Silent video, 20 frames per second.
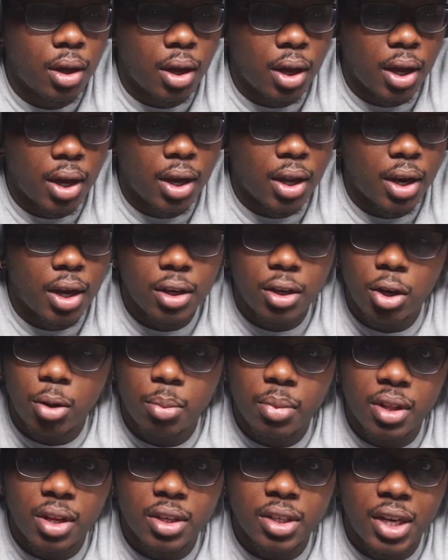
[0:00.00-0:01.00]
And they told me
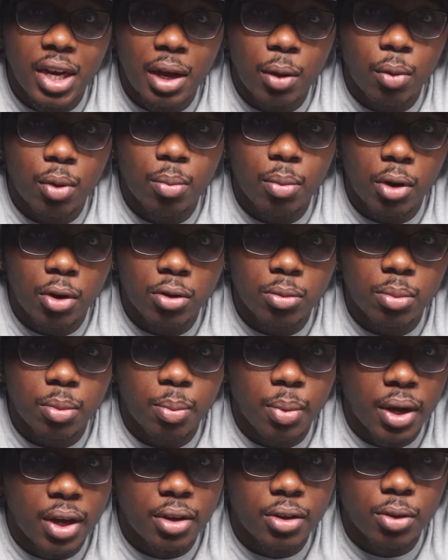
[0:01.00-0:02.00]
that Chadwick Boseman
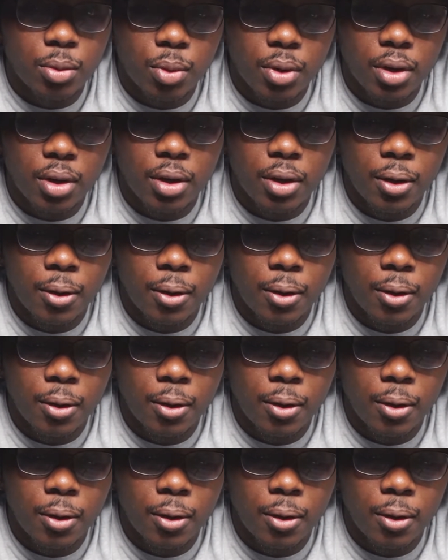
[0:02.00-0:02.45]
passed away.